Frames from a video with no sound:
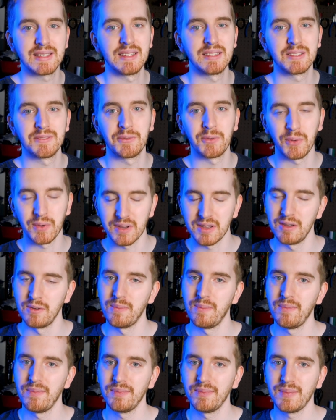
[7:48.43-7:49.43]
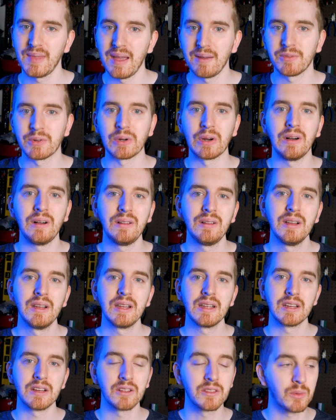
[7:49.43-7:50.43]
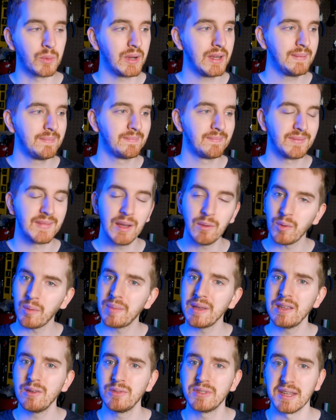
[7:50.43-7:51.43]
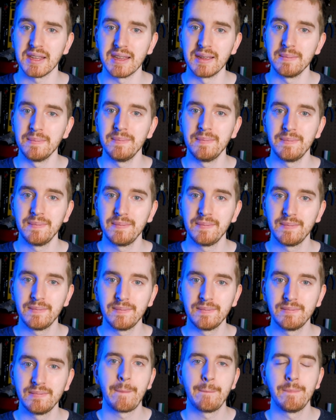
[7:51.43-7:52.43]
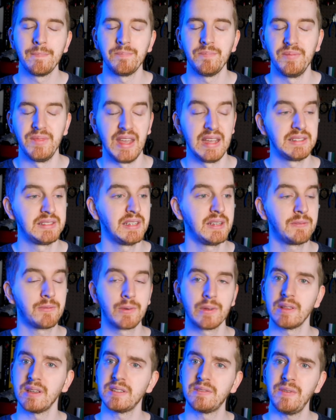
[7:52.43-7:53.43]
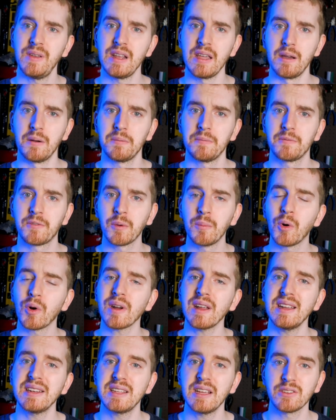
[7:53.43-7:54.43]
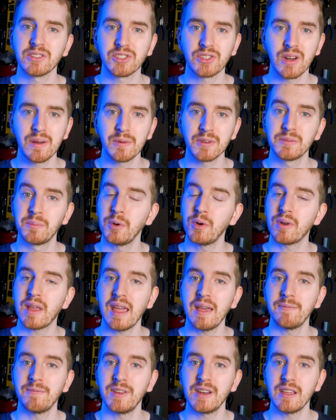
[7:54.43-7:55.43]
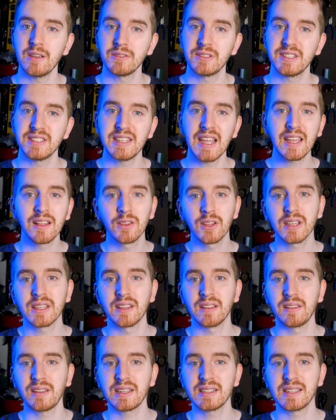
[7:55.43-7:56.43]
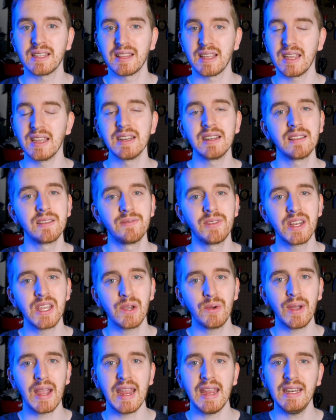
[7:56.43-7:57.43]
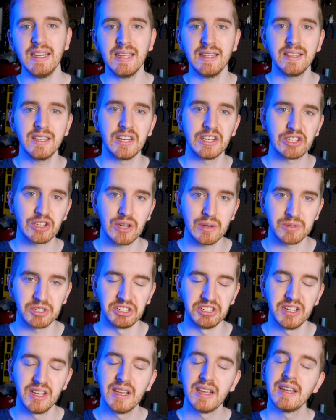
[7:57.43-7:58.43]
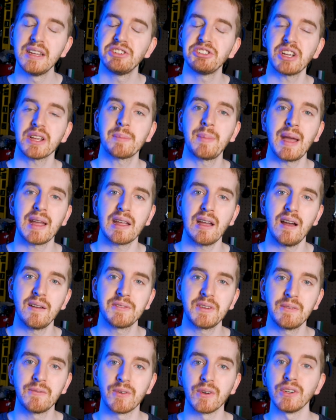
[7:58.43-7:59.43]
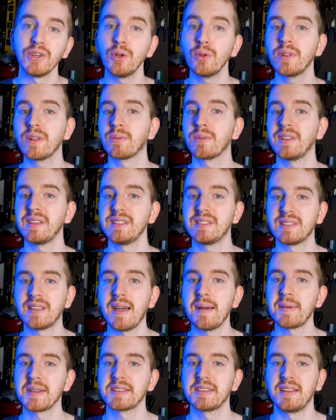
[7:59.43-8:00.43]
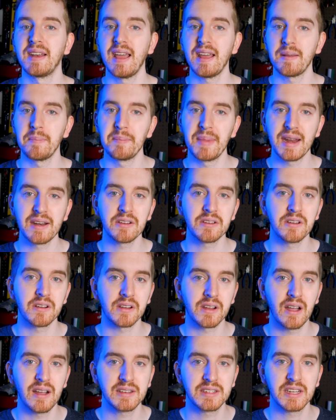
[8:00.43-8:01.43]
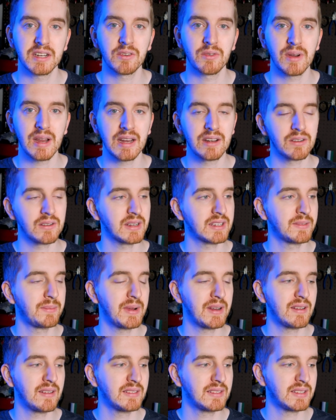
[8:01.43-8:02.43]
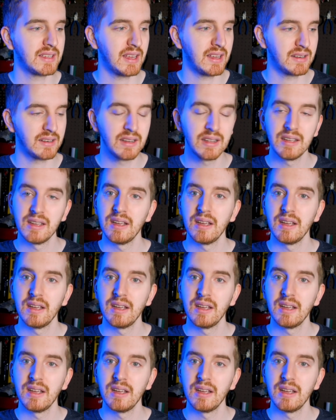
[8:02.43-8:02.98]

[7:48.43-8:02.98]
sense for you. After all, you're the one that will be using it. That's it for this video. For more Intel Streamers Bootcamp videos, take a look at the links at the end of the video and in the description. Check back often for newly released topics on how to better your content creator experience and